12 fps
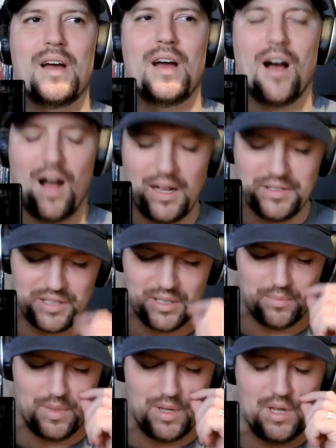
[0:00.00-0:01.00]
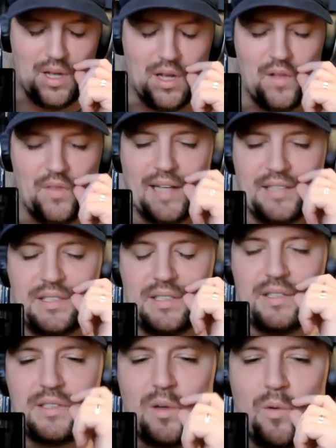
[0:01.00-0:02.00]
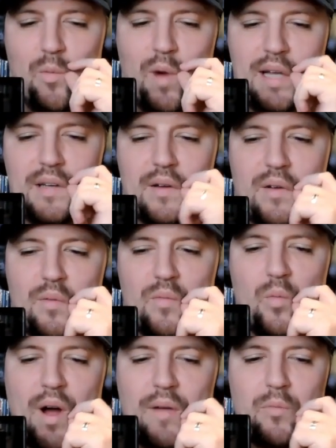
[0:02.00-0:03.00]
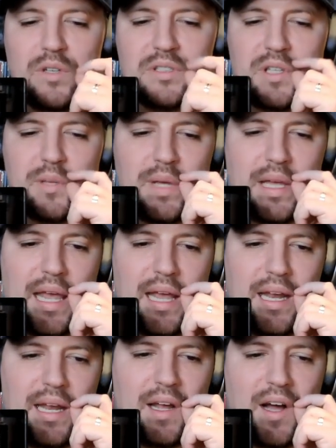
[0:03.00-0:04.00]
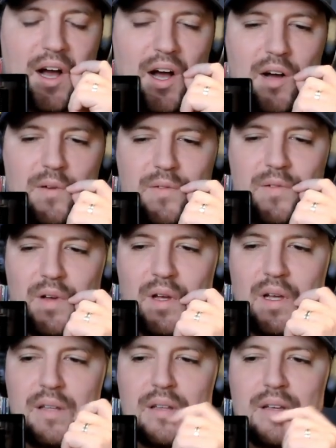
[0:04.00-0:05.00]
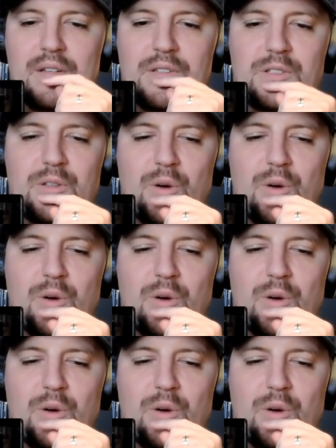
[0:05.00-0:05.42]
Awesome. That's so what what was the beginning of sort